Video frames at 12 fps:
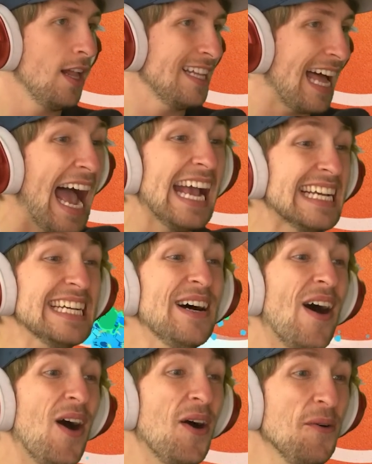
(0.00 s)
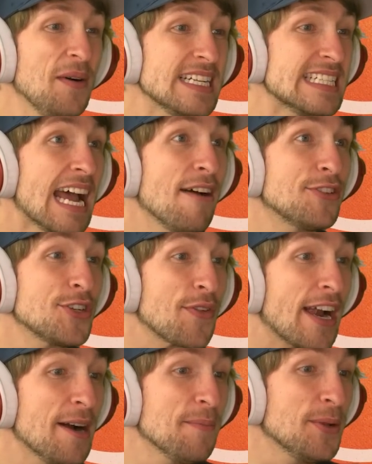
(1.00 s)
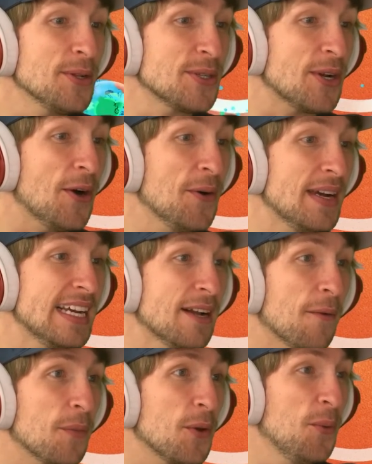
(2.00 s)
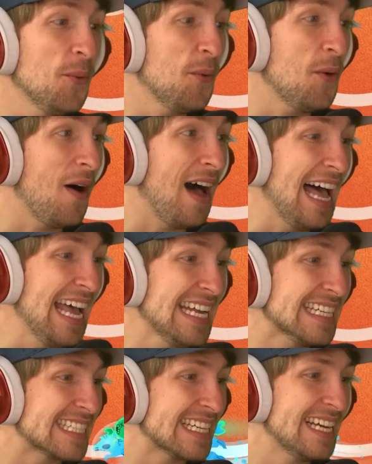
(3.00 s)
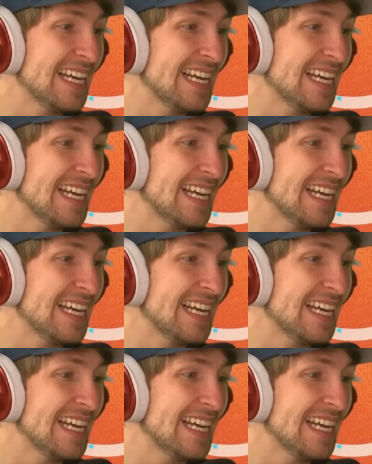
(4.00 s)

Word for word: I can always have Trample going? What?